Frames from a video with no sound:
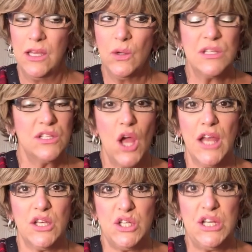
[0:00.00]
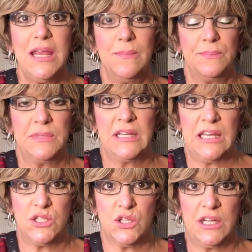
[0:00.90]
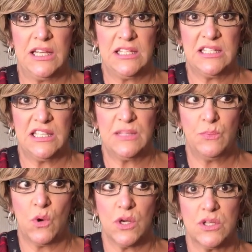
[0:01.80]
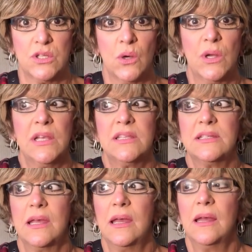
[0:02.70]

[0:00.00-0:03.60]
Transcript: You know, it's not cheap to get your kids to sports. So it's,